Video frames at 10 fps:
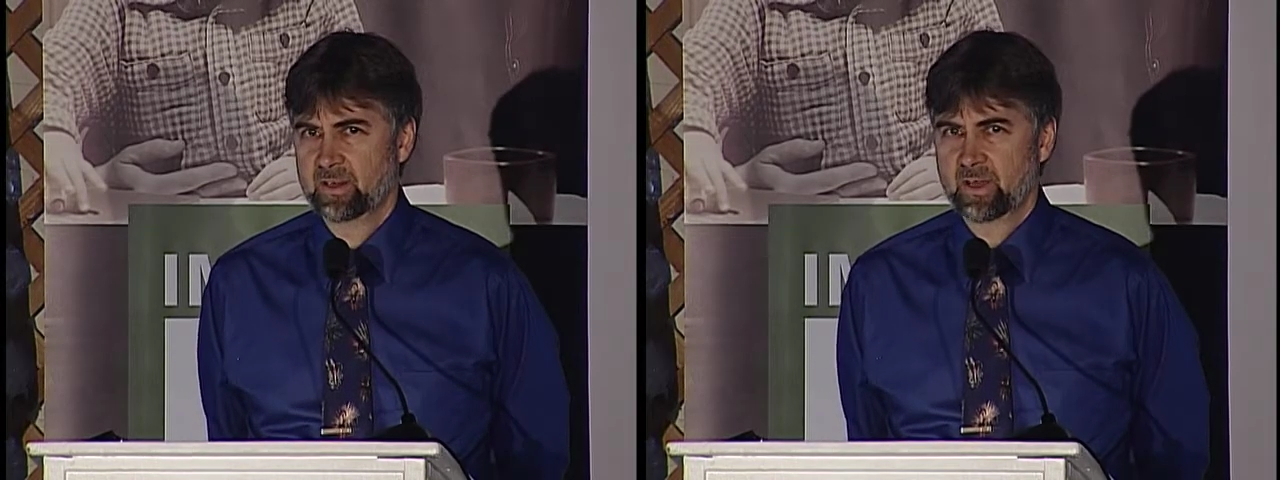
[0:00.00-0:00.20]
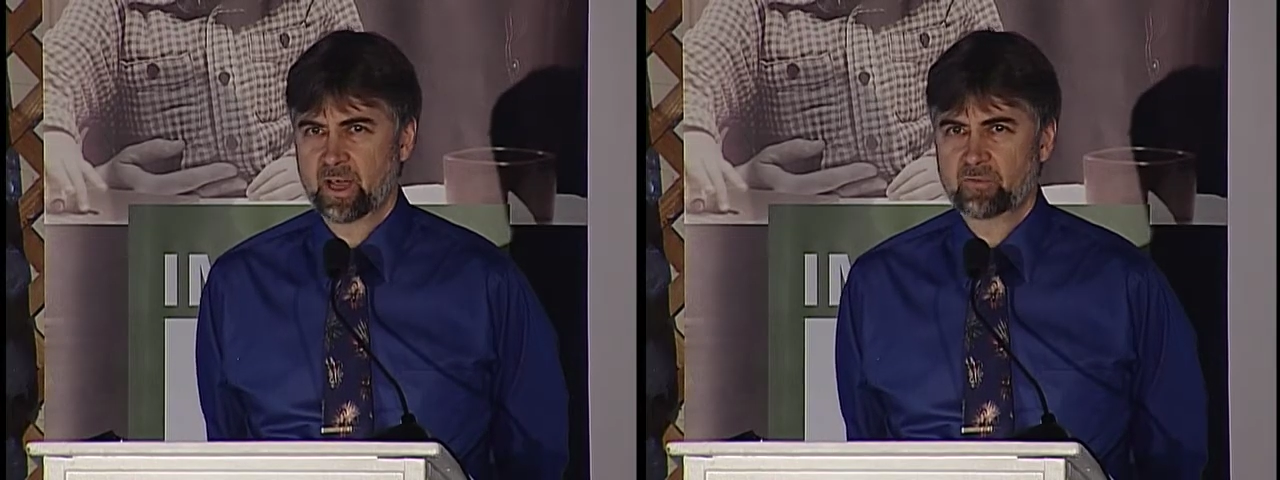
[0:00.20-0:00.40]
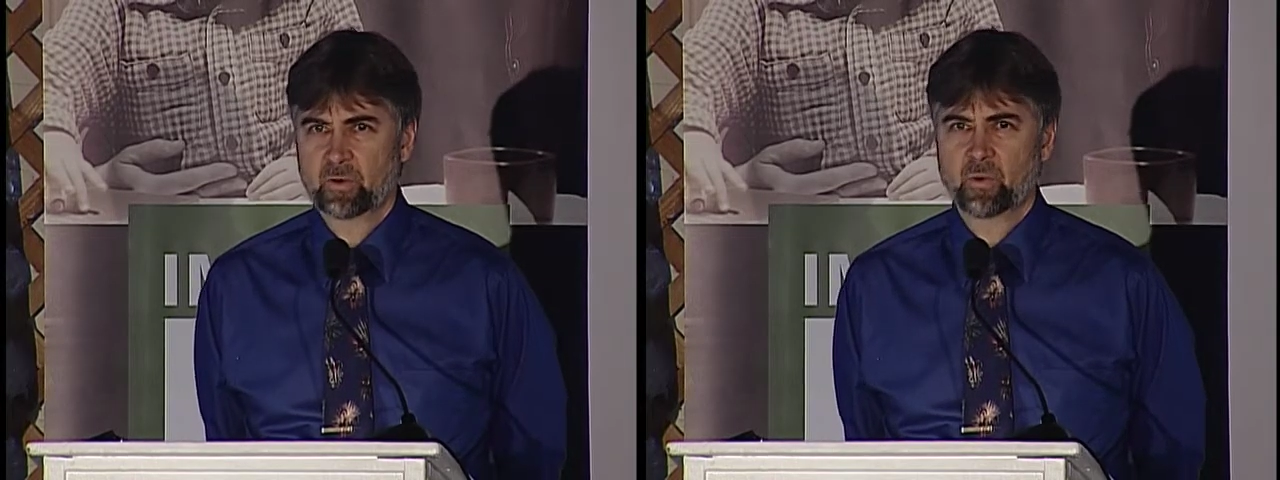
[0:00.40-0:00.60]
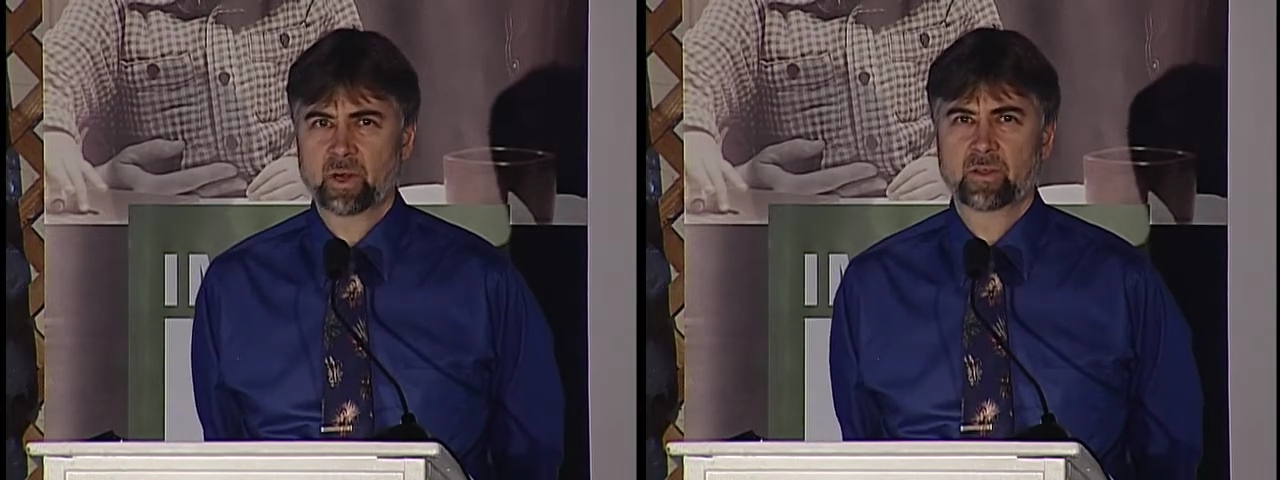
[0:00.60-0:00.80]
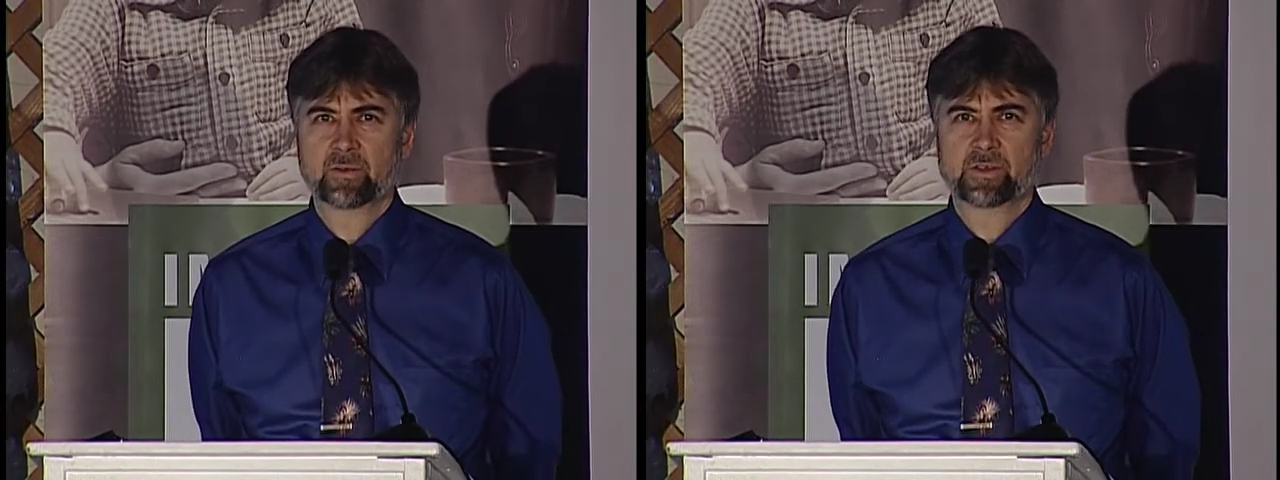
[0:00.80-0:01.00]
every one
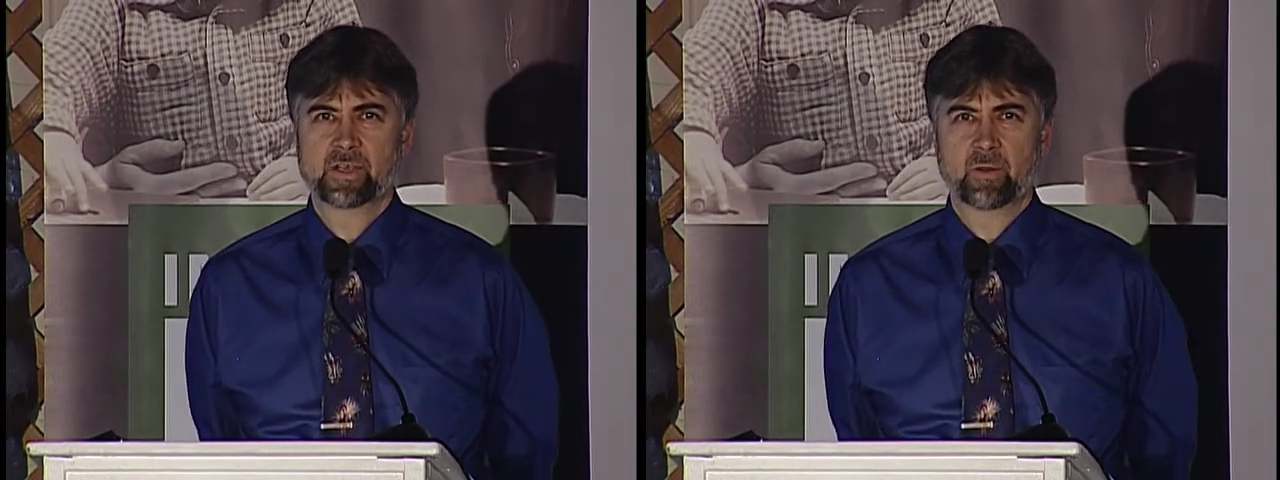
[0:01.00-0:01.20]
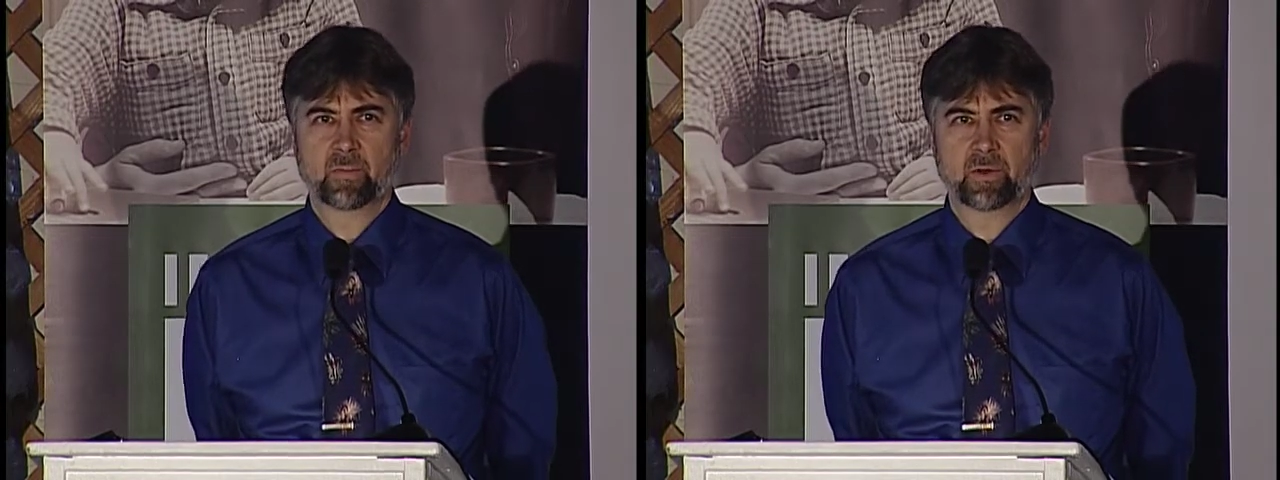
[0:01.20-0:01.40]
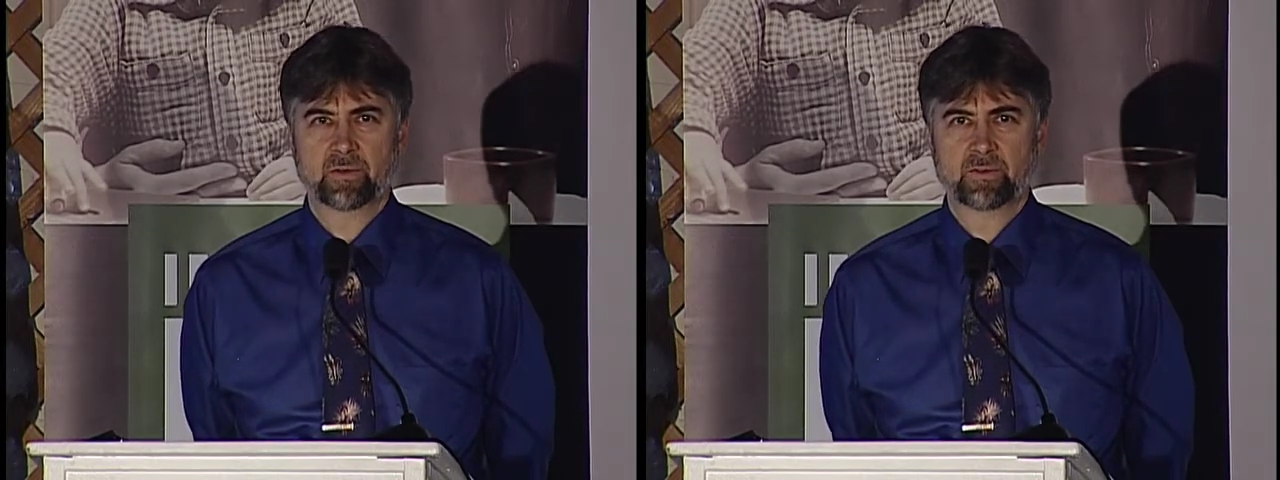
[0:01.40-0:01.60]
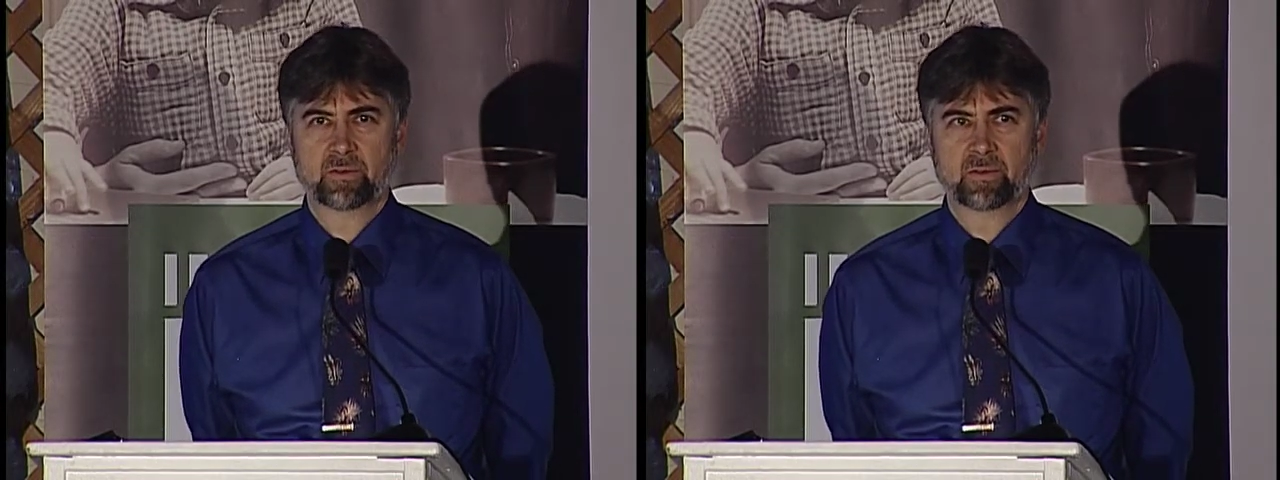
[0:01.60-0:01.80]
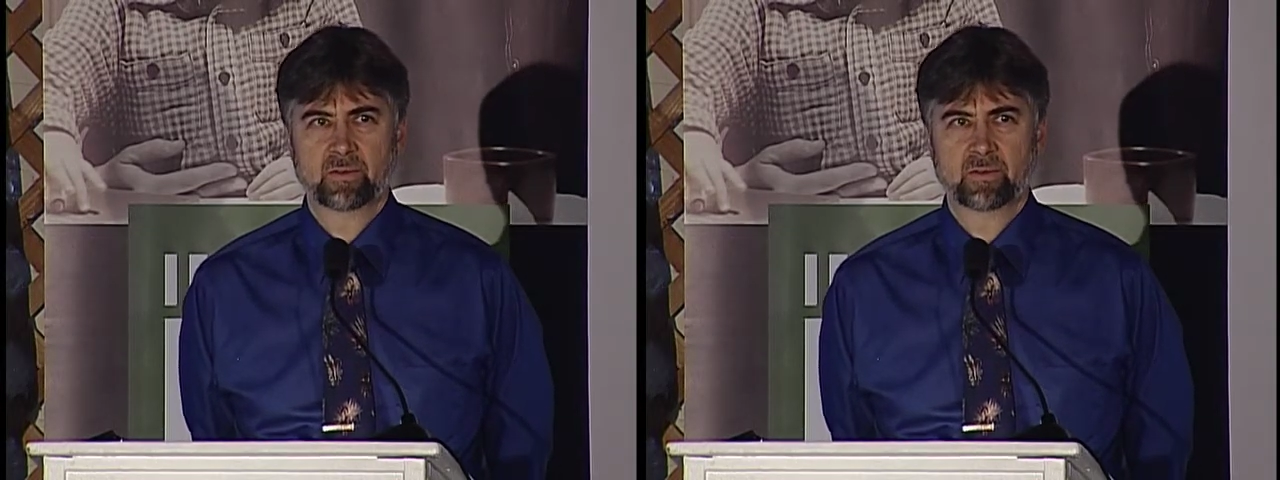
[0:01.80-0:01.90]
of those numbers